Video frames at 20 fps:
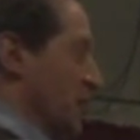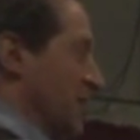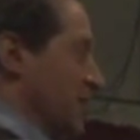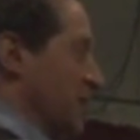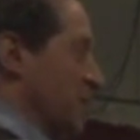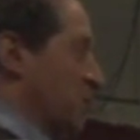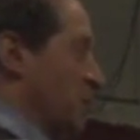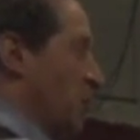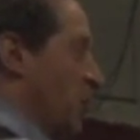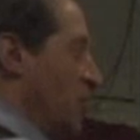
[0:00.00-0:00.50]

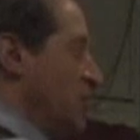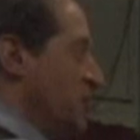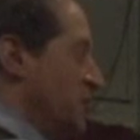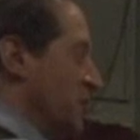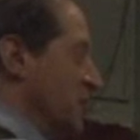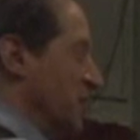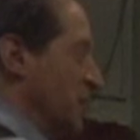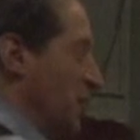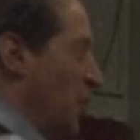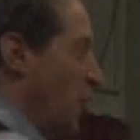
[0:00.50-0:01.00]
in the
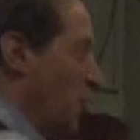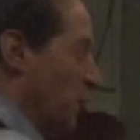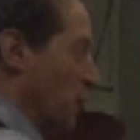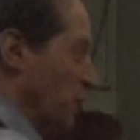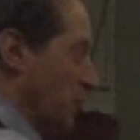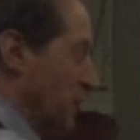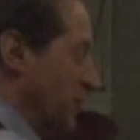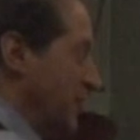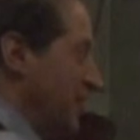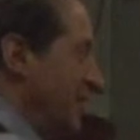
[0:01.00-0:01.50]
Boston Globe
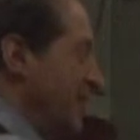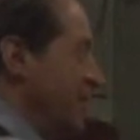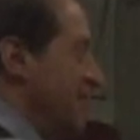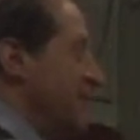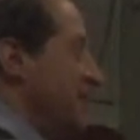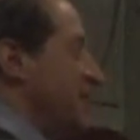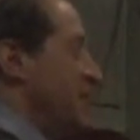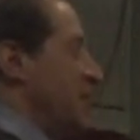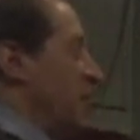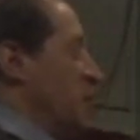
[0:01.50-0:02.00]

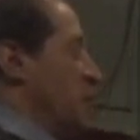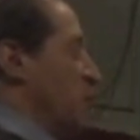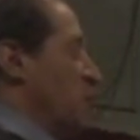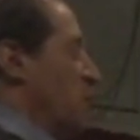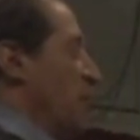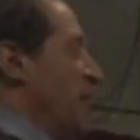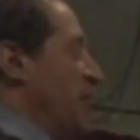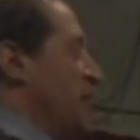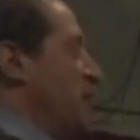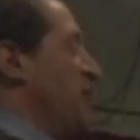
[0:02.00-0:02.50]

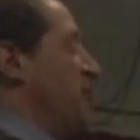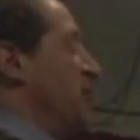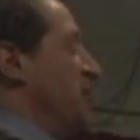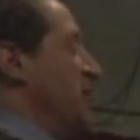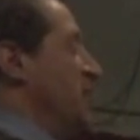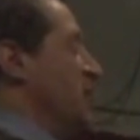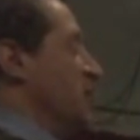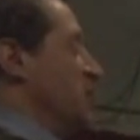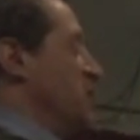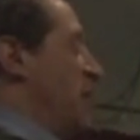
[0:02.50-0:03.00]
been waiting for
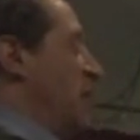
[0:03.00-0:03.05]
years.